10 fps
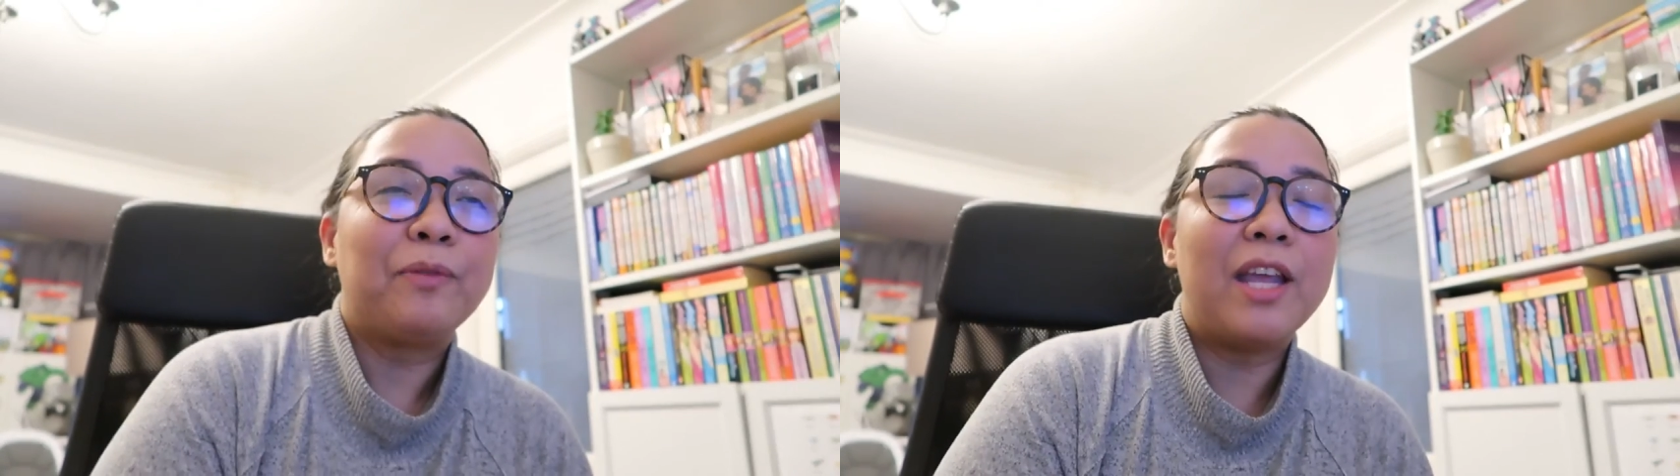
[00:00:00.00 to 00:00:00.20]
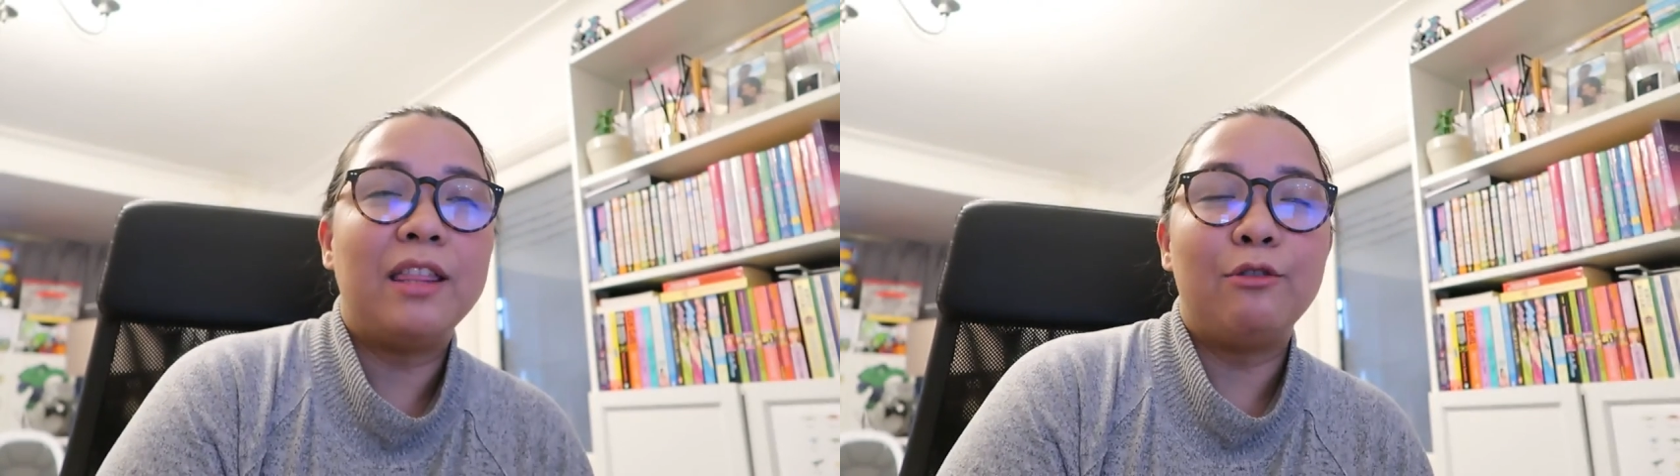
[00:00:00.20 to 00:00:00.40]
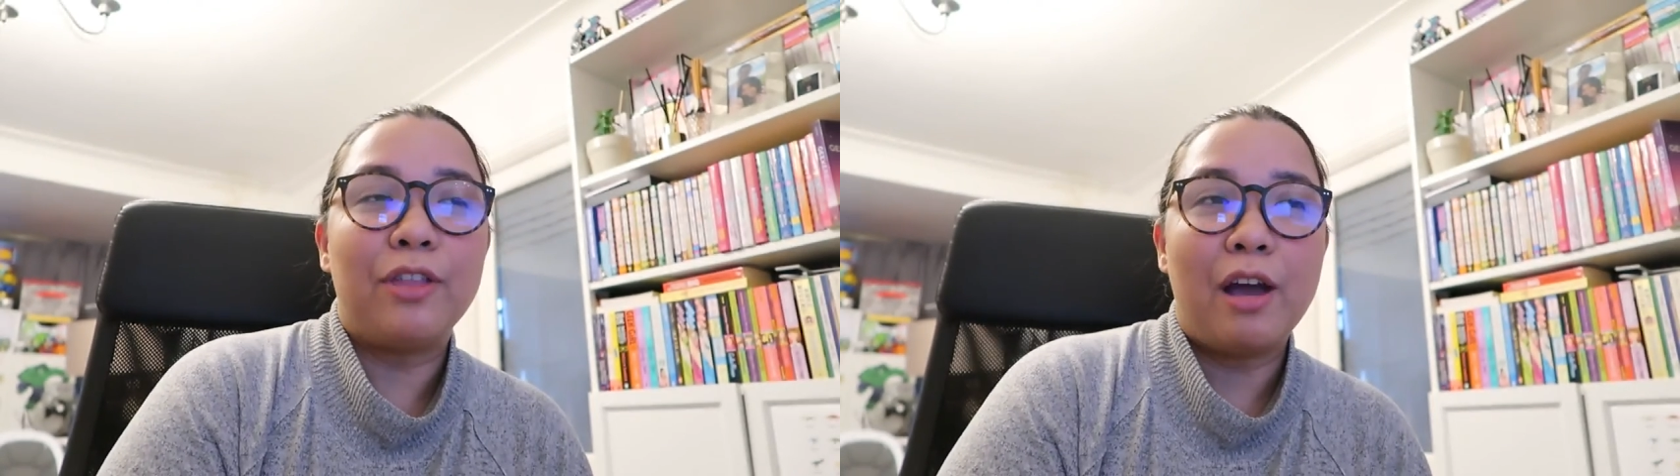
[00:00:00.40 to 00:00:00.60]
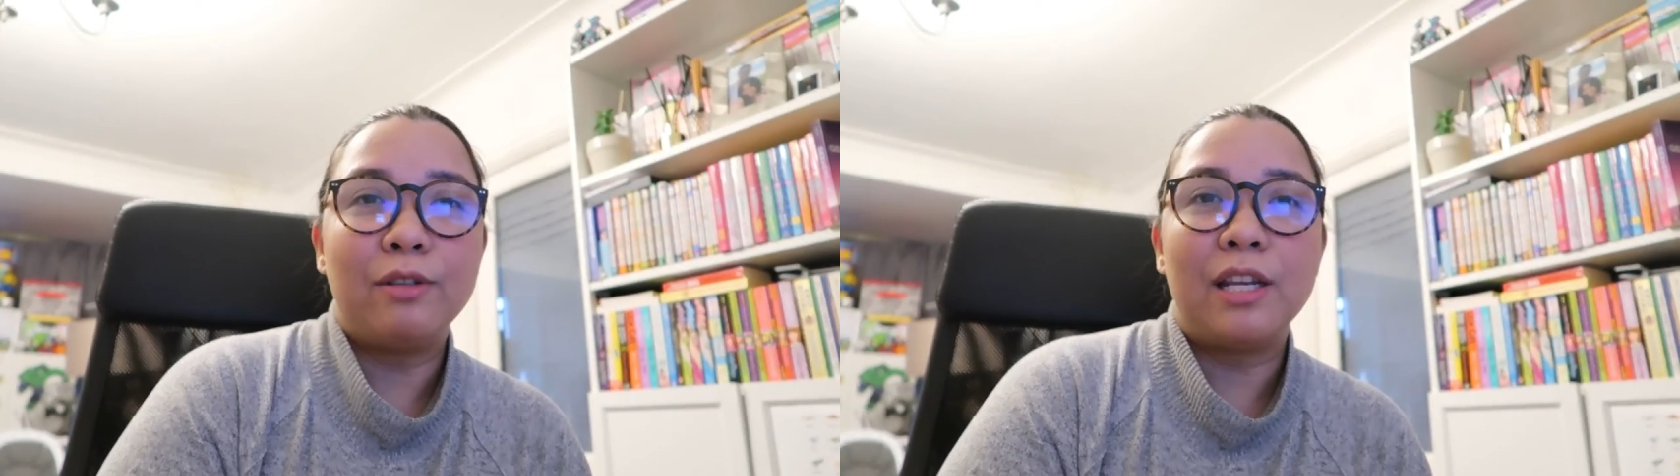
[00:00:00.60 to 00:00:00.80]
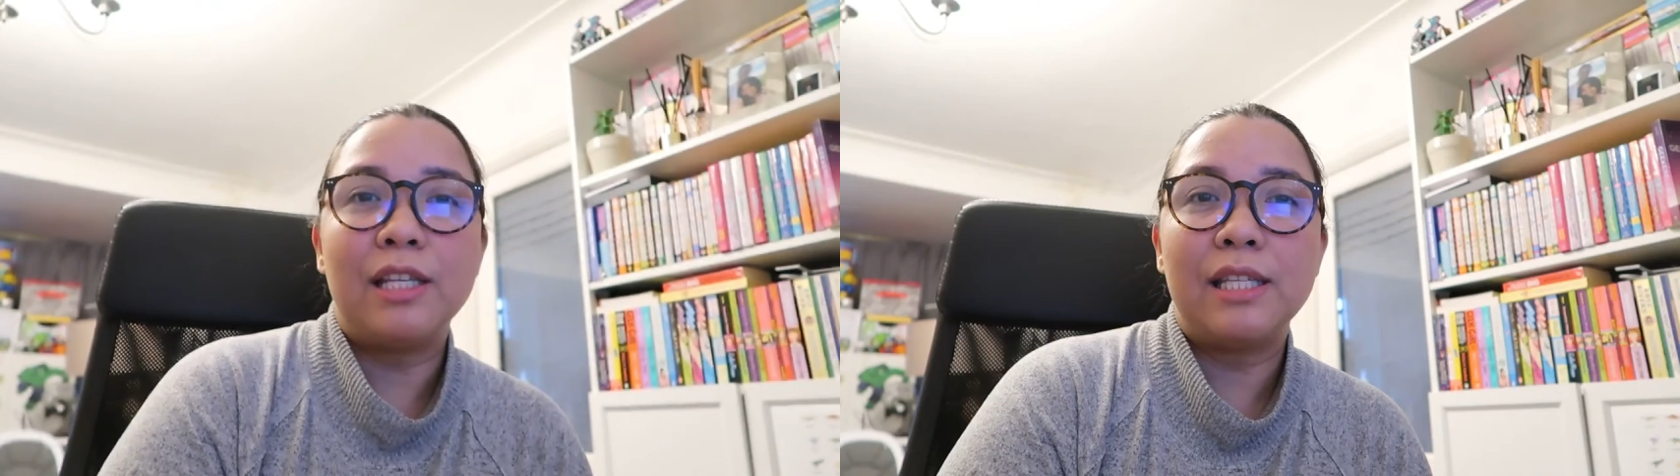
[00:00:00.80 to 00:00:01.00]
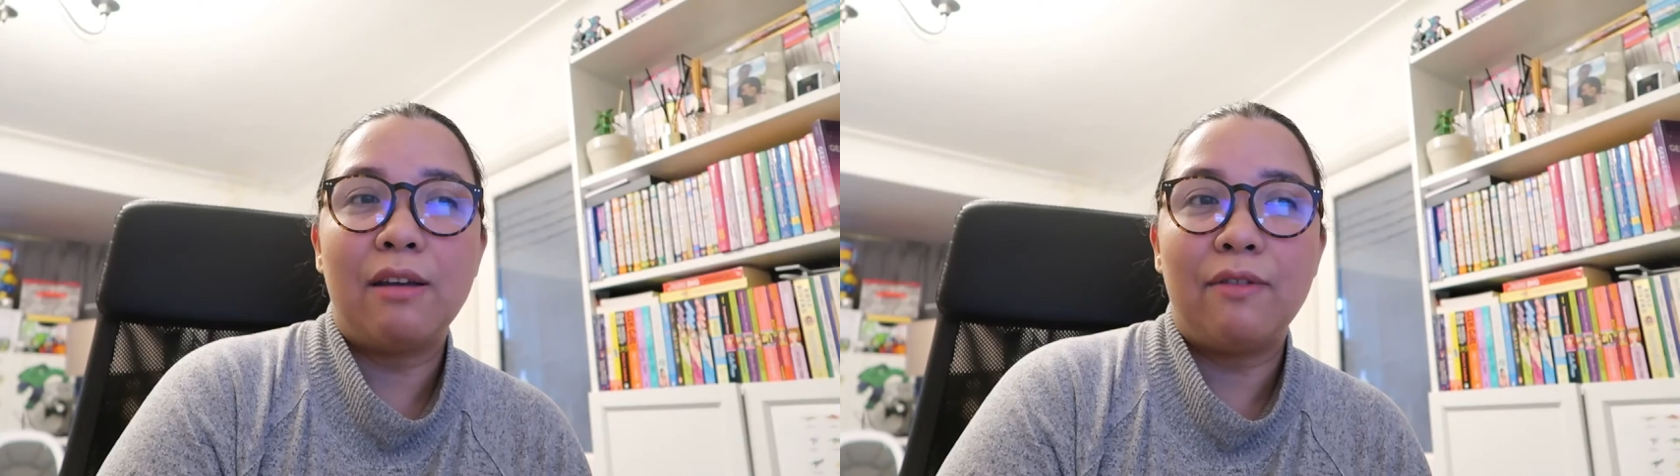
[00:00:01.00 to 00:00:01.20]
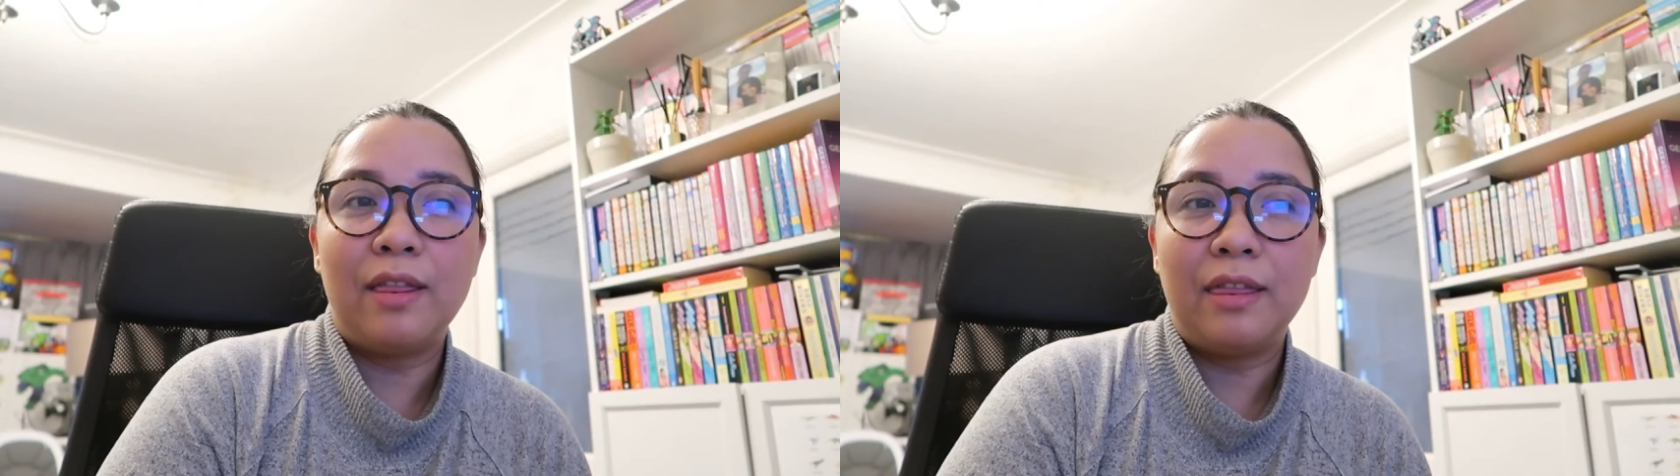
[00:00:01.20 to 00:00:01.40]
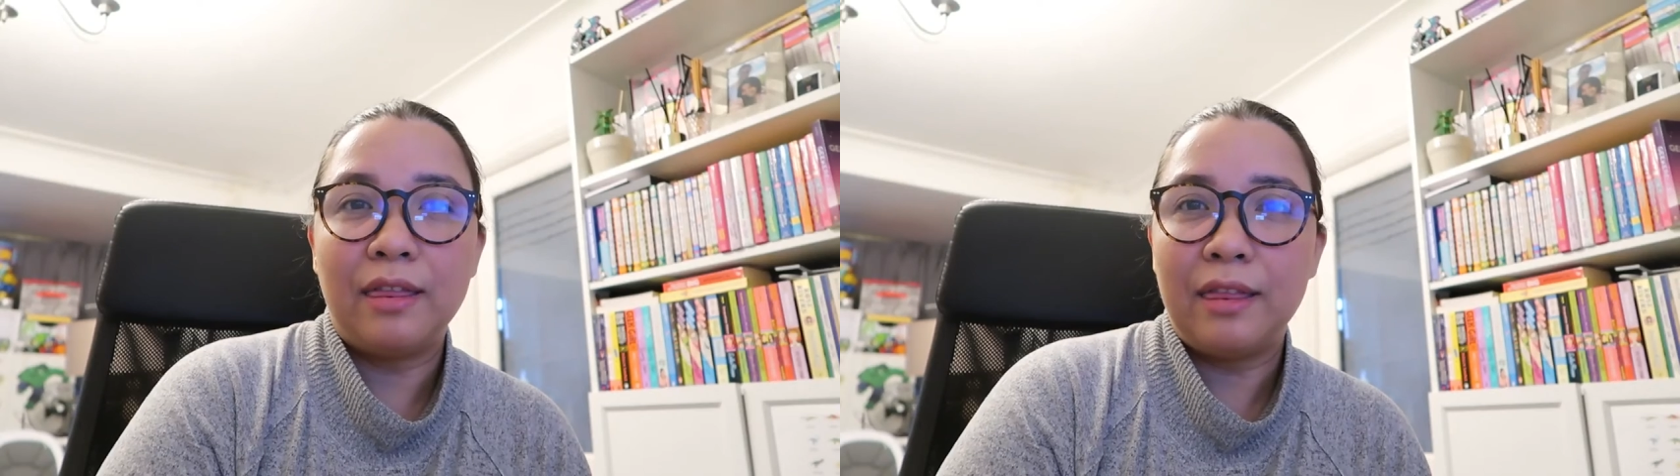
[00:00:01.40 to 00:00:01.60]
in
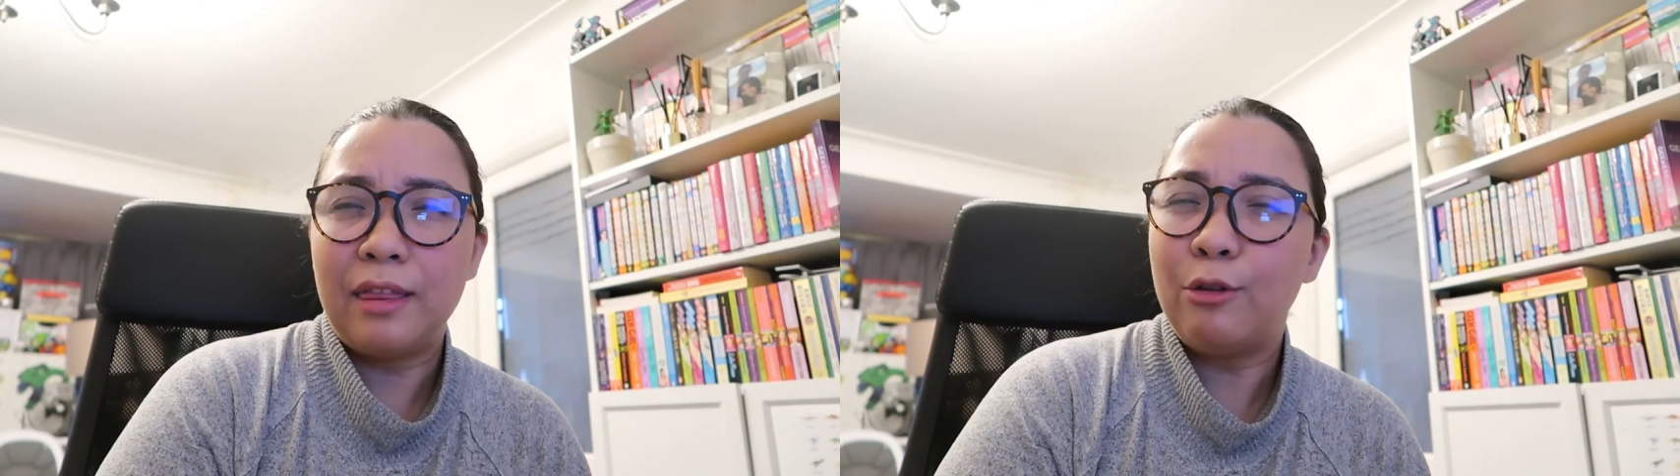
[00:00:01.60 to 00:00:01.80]
2016 or